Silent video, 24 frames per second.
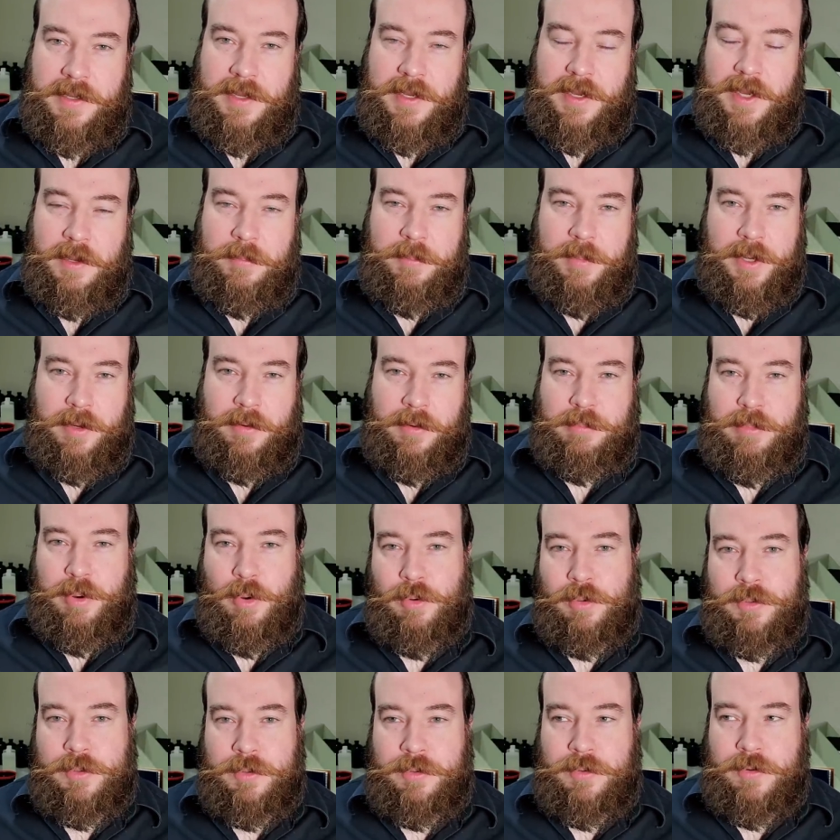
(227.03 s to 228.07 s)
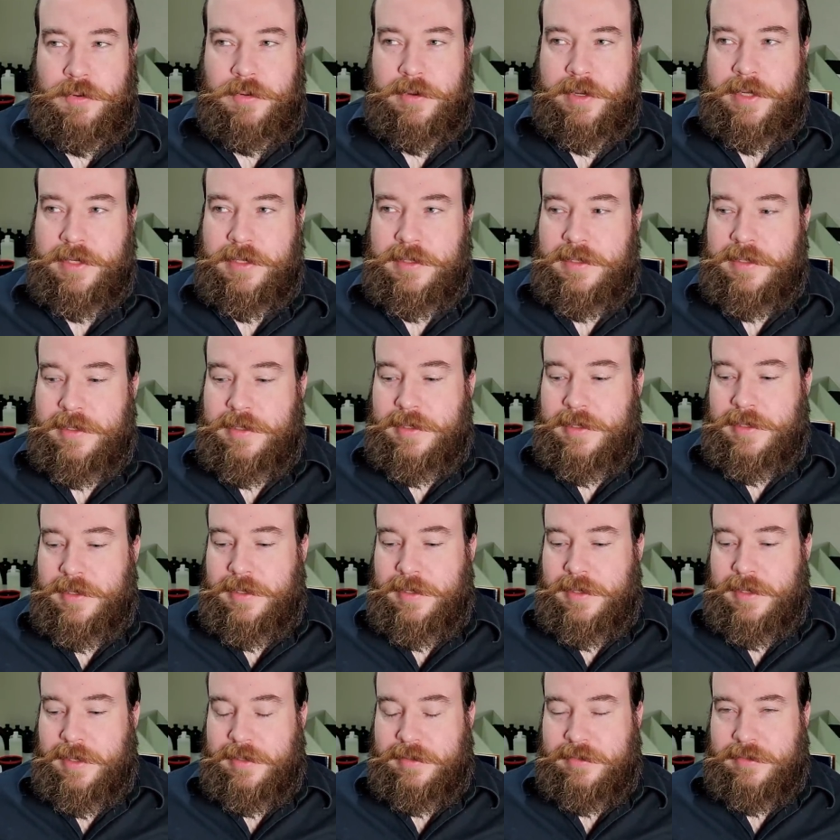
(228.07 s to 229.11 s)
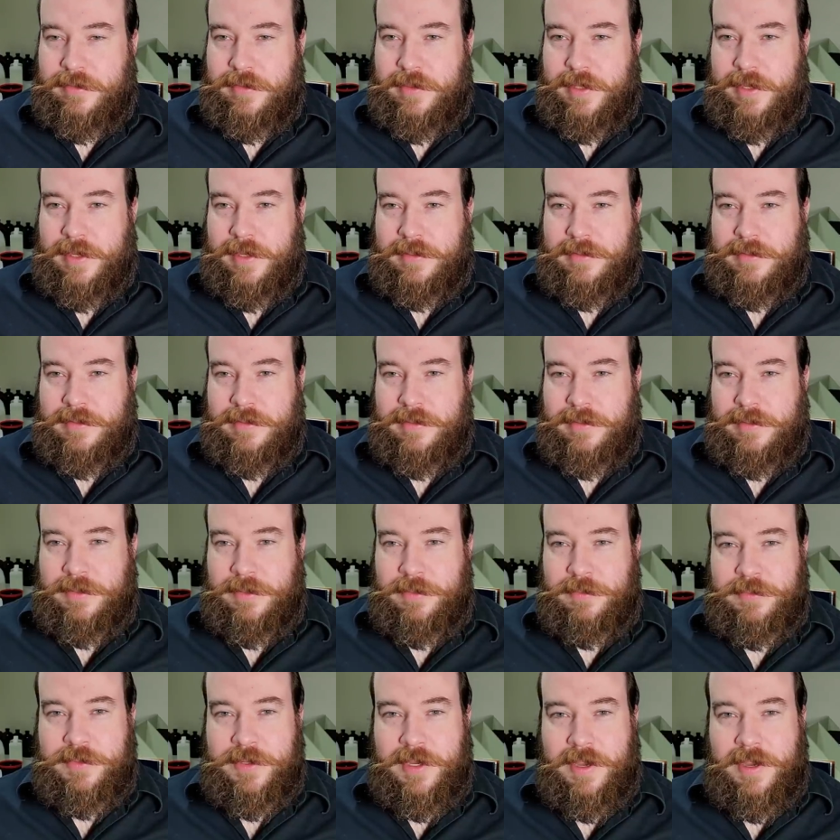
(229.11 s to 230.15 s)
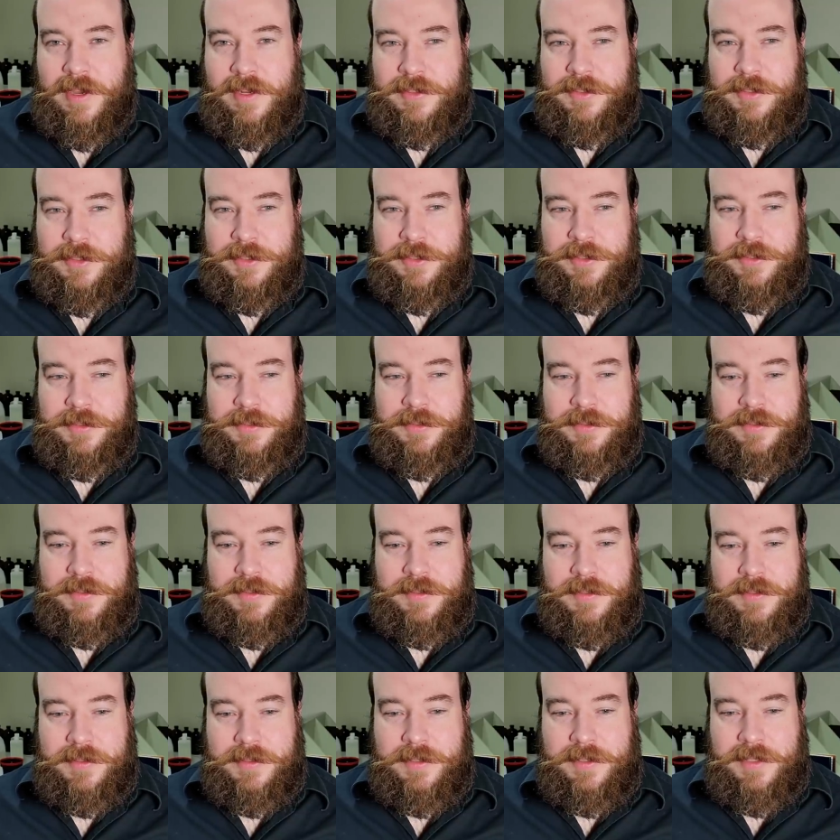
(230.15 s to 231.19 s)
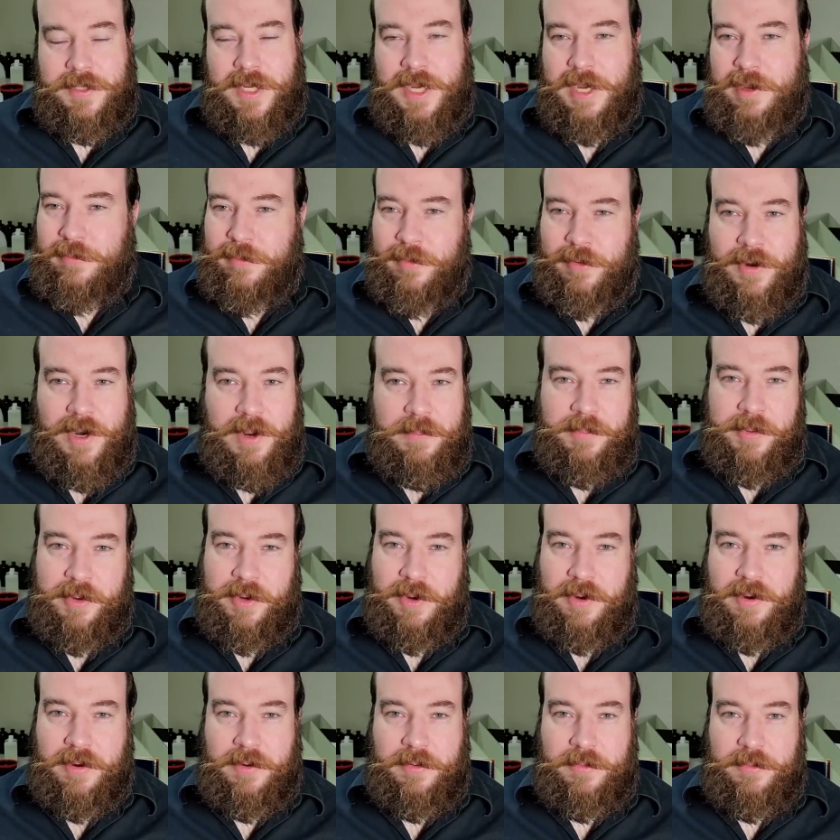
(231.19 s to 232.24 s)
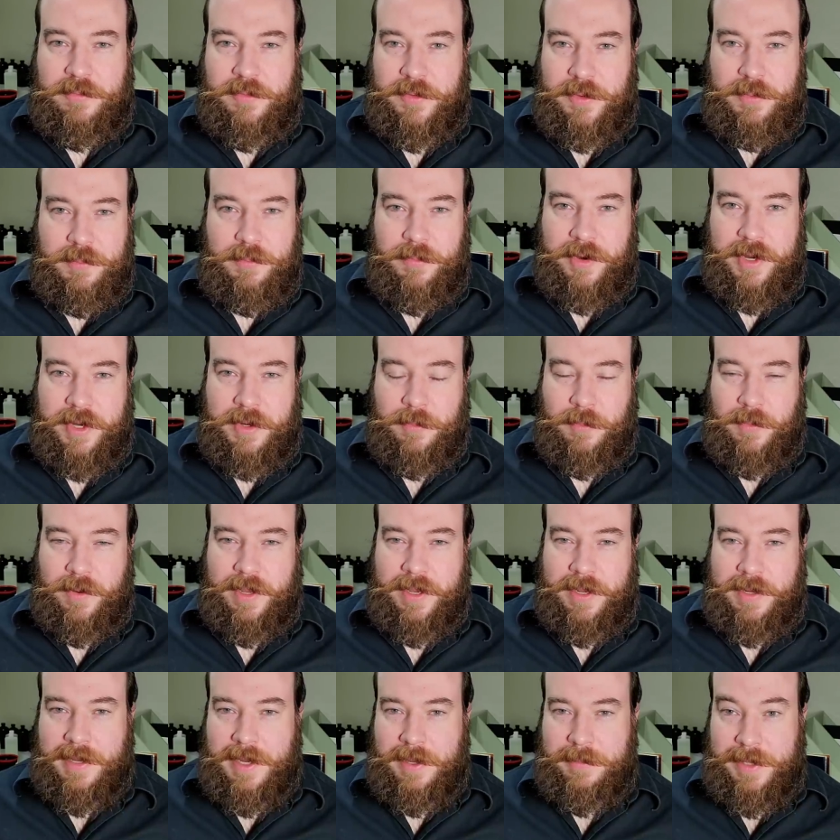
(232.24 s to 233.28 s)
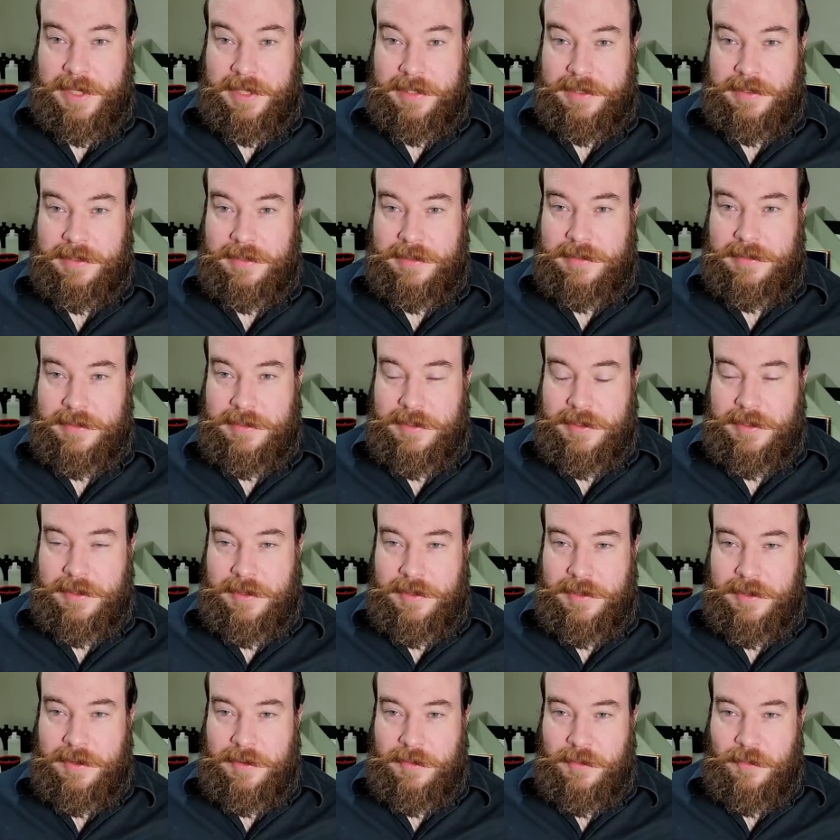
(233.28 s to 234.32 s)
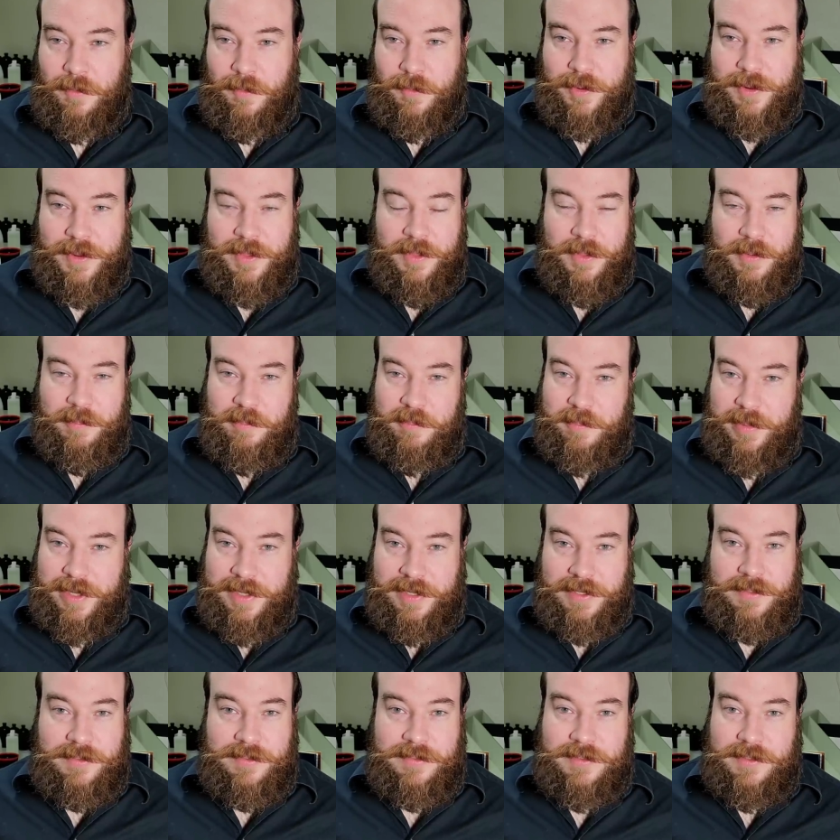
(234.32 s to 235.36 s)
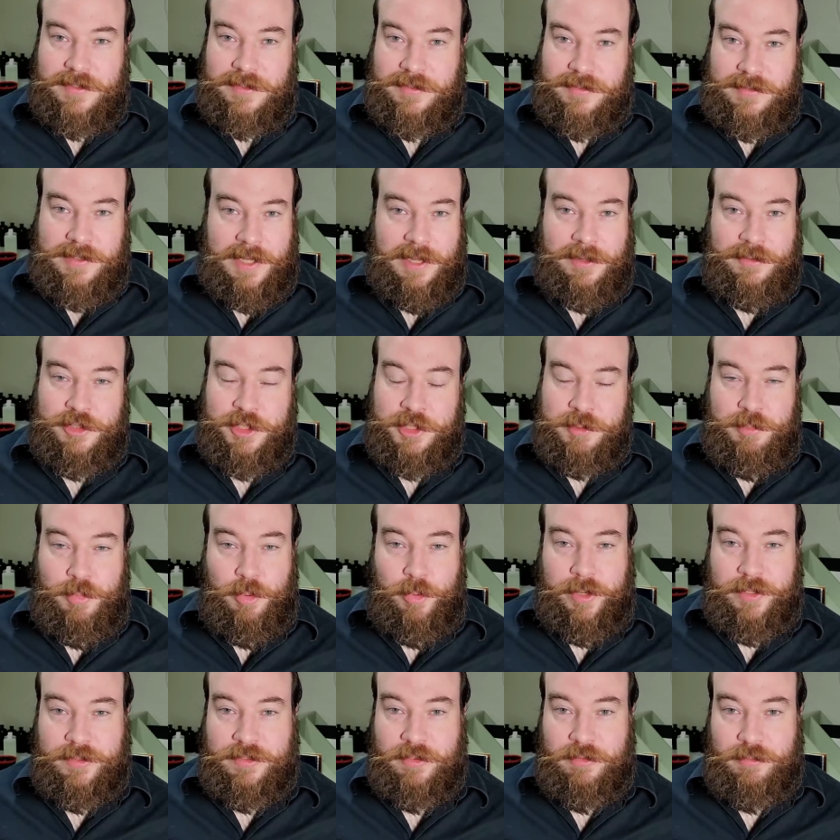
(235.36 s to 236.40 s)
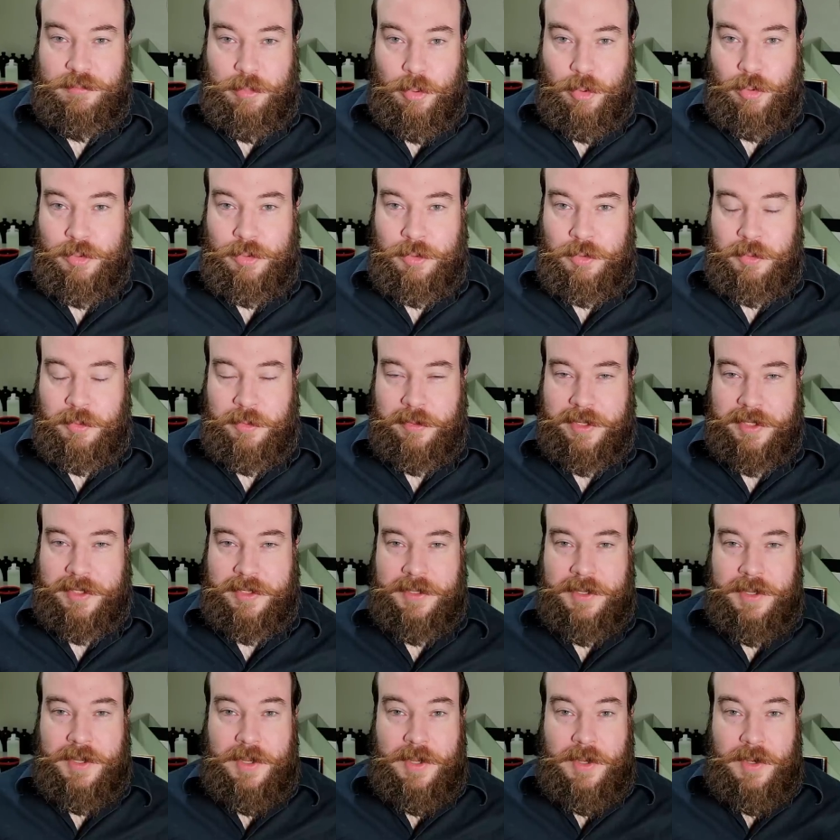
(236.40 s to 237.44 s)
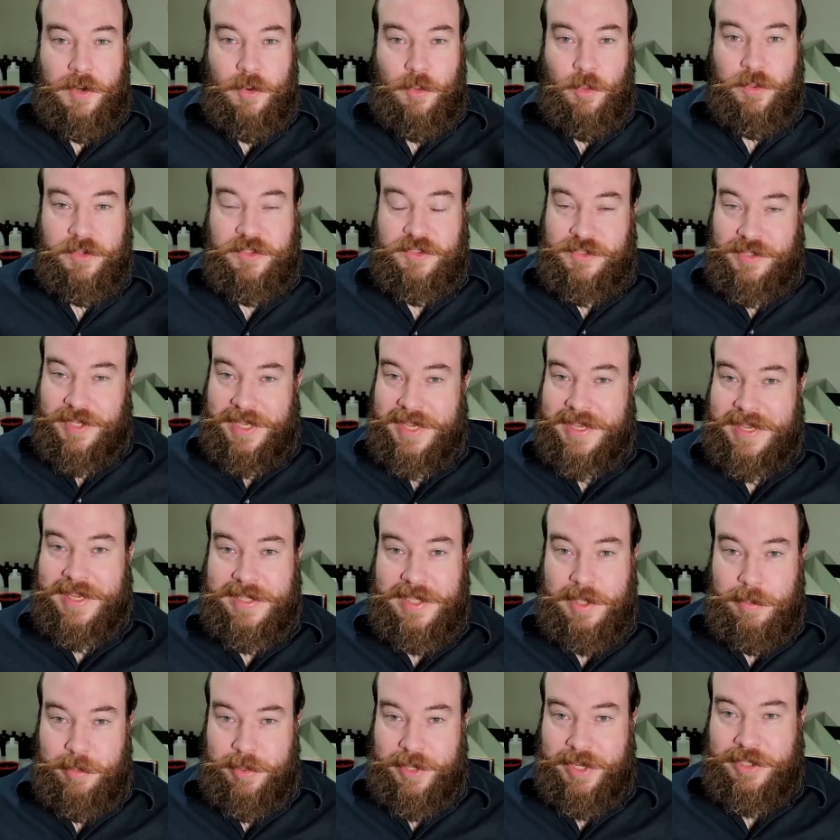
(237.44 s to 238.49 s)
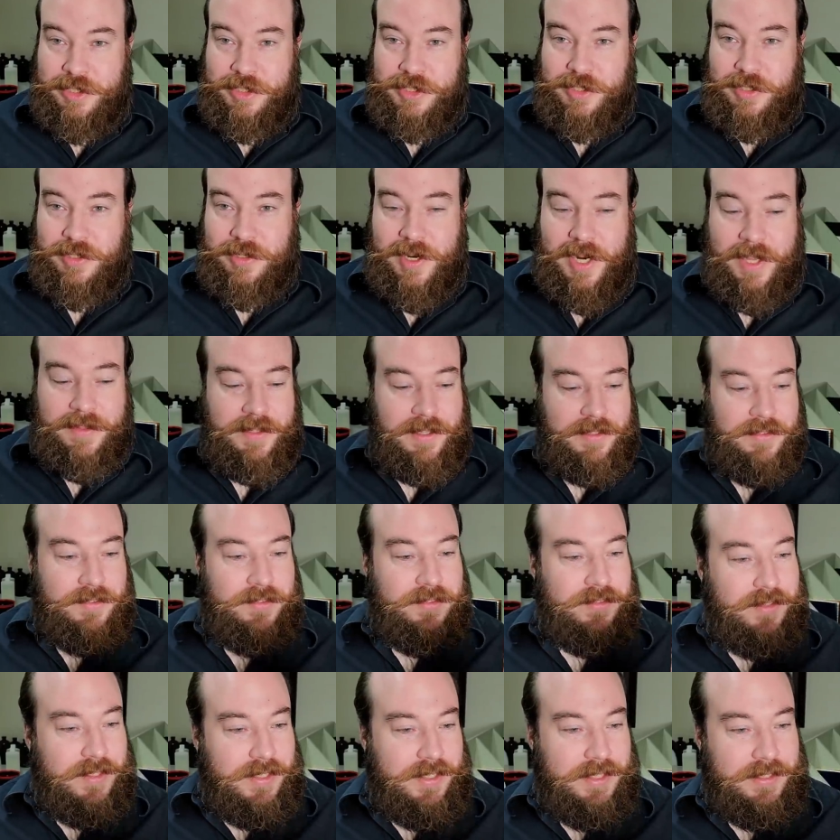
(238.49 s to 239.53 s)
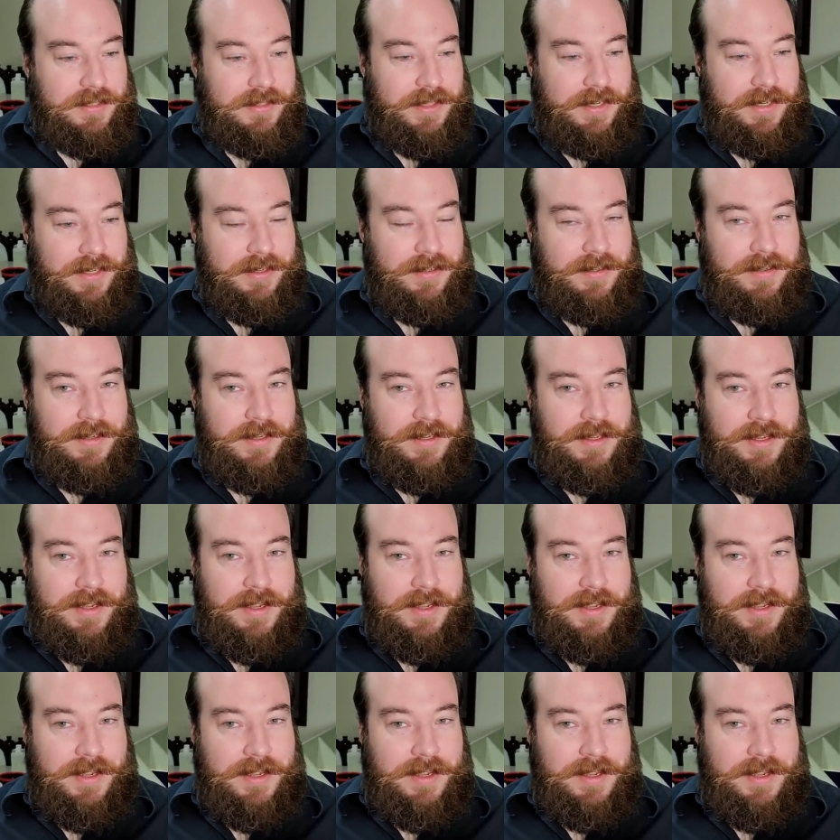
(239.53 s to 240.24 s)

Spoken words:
about Polaroid is that you've got to cover up your film right away. I mean, one of the biggest nostalgic points of Polaroid was taking the picture and then sitting there